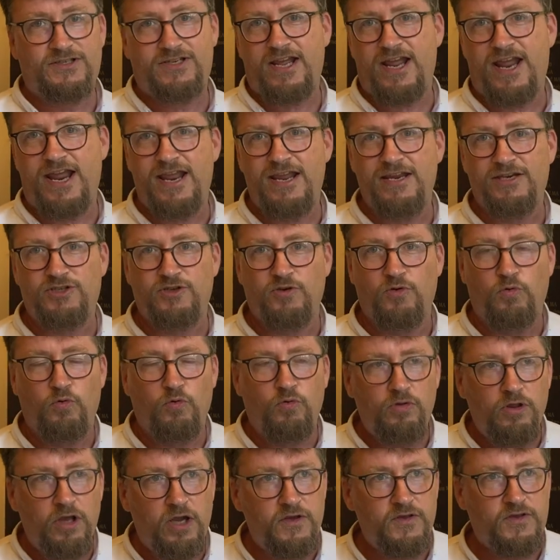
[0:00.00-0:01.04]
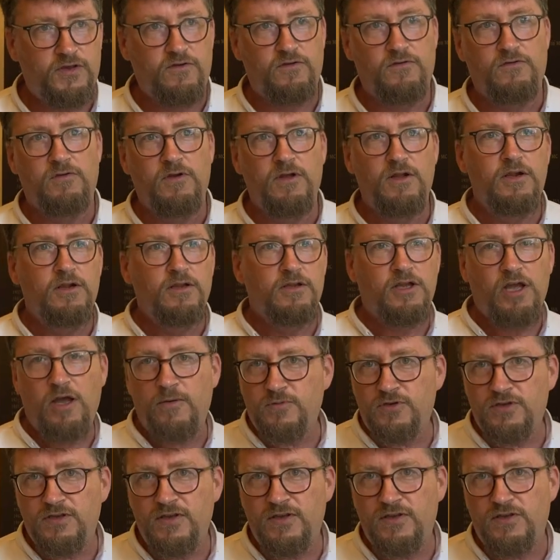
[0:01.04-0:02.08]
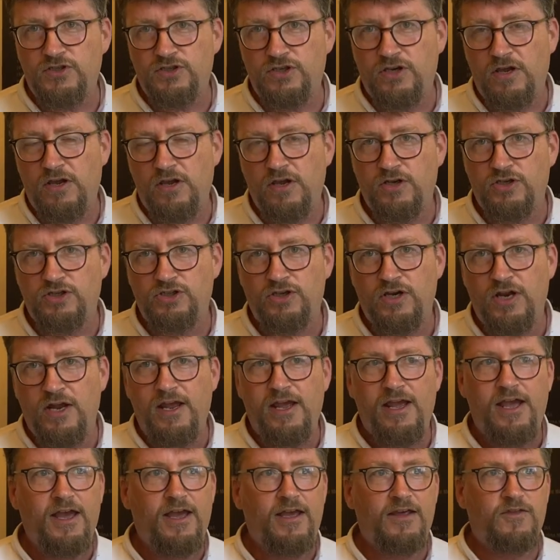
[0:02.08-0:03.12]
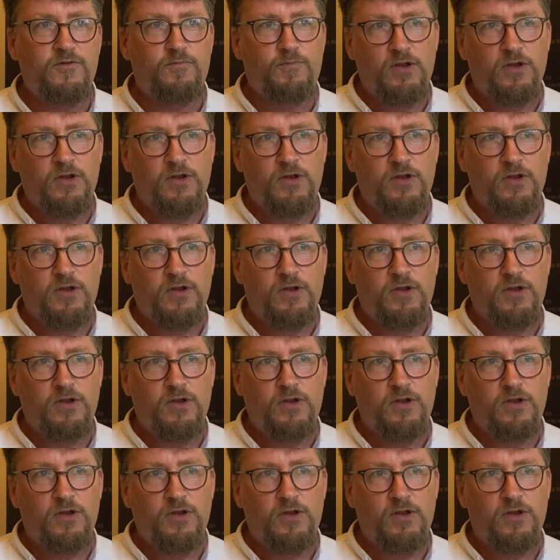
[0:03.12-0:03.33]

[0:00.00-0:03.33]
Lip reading: day to all those who come to this church as